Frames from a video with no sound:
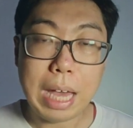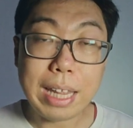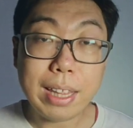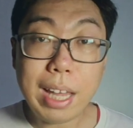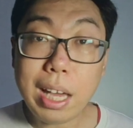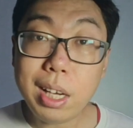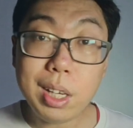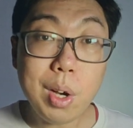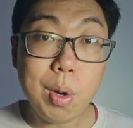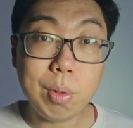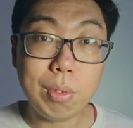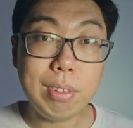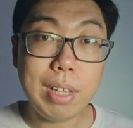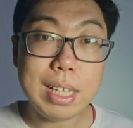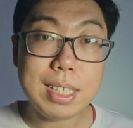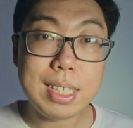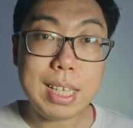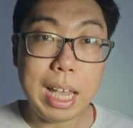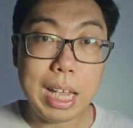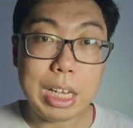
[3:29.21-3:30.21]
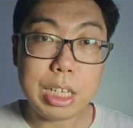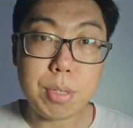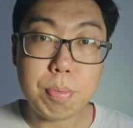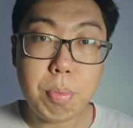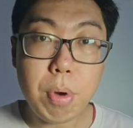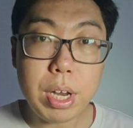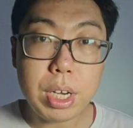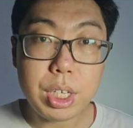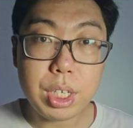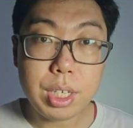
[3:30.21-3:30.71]
And there you go, that's the
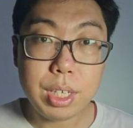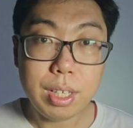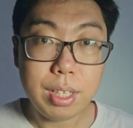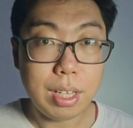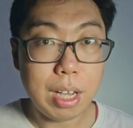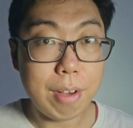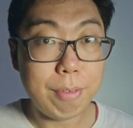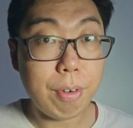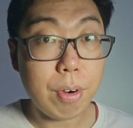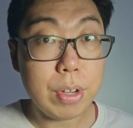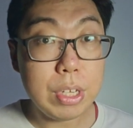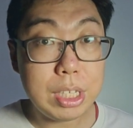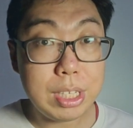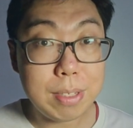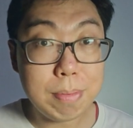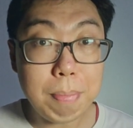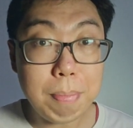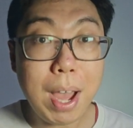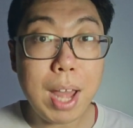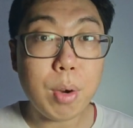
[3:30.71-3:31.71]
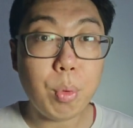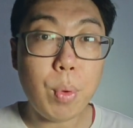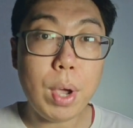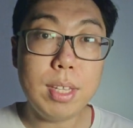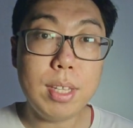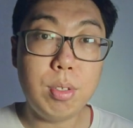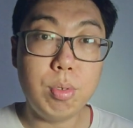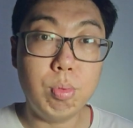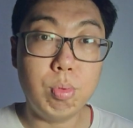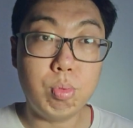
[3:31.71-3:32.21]
H-Bridge, a very smart
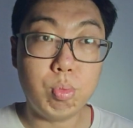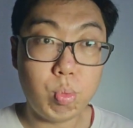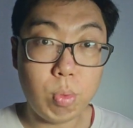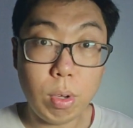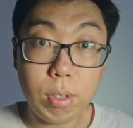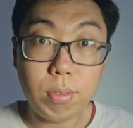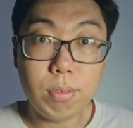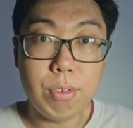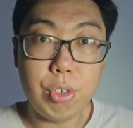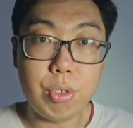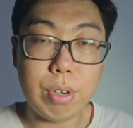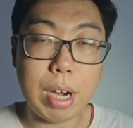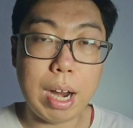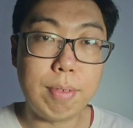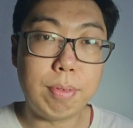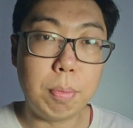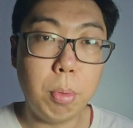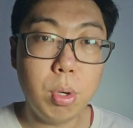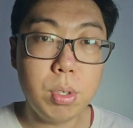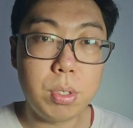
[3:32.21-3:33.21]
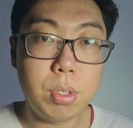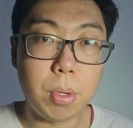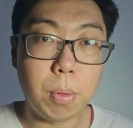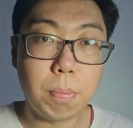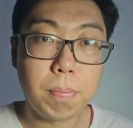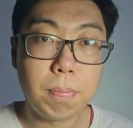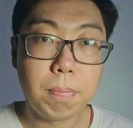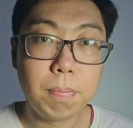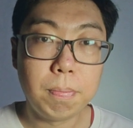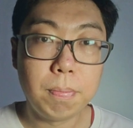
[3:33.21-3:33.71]
way to, well, drive a motor.